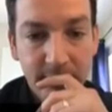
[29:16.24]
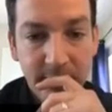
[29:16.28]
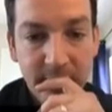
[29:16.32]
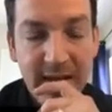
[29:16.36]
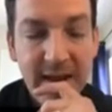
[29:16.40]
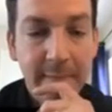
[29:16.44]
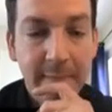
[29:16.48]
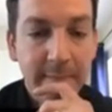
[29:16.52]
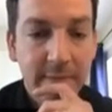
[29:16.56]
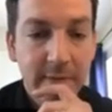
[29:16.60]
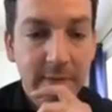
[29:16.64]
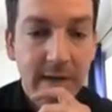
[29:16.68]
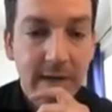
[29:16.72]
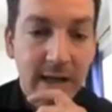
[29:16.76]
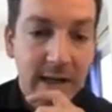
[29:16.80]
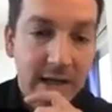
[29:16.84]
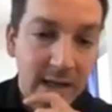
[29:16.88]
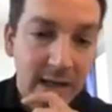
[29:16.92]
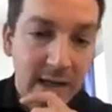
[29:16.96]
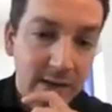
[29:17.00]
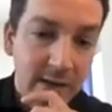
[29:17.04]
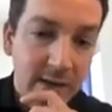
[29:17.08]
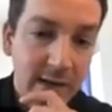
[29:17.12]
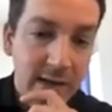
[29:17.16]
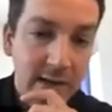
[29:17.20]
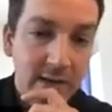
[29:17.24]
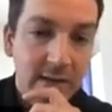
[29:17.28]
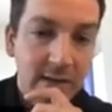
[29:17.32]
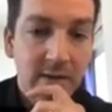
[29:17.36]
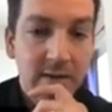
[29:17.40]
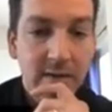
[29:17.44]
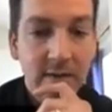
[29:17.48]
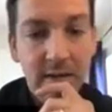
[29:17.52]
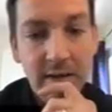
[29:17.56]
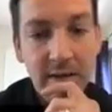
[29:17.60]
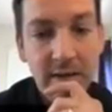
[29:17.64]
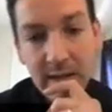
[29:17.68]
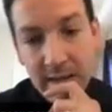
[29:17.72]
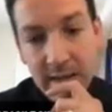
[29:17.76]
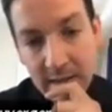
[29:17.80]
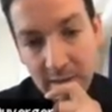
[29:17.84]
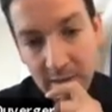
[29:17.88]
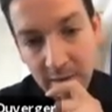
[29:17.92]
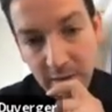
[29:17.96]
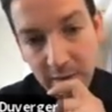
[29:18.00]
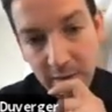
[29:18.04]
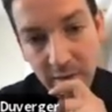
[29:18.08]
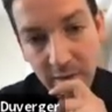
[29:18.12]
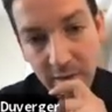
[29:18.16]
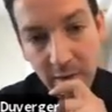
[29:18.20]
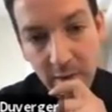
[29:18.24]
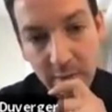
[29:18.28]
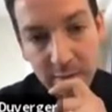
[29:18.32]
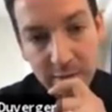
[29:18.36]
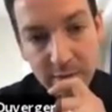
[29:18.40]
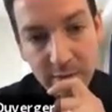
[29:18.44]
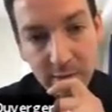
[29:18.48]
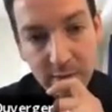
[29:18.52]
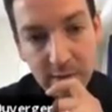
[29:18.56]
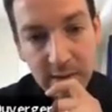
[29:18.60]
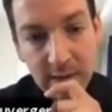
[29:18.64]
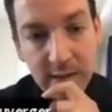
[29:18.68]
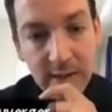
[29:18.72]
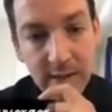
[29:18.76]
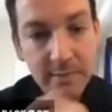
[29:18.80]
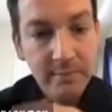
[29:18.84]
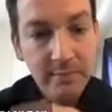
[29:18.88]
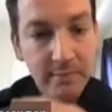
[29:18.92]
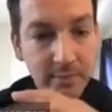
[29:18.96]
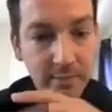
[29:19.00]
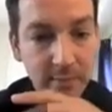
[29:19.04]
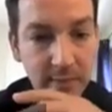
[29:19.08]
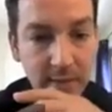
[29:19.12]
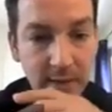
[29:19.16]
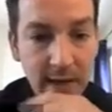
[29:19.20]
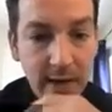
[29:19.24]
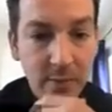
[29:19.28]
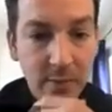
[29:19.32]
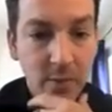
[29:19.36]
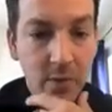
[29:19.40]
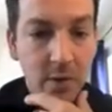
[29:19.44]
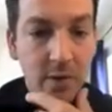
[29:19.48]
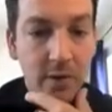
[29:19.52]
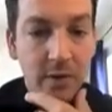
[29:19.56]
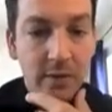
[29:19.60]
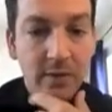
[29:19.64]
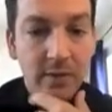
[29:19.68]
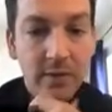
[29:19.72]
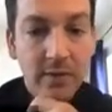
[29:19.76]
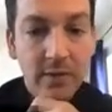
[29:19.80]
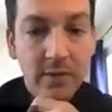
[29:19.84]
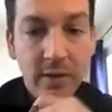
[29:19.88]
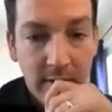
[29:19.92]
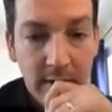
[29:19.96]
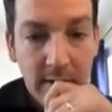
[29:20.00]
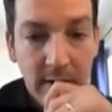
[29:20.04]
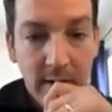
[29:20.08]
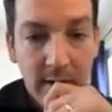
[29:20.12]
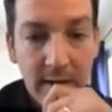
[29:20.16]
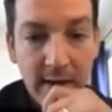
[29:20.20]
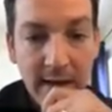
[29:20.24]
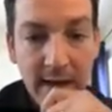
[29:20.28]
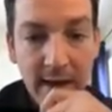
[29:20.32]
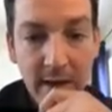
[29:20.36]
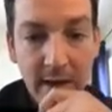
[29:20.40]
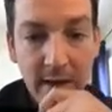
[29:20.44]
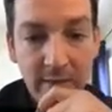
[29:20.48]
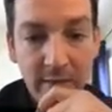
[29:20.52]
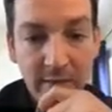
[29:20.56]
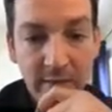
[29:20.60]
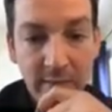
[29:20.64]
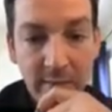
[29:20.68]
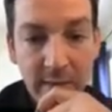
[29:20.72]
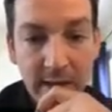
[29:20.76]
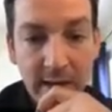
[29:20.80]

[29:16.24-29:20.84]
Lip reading: Yeah, so I click on it. I go to the home screen. That worked. I'm going to log out from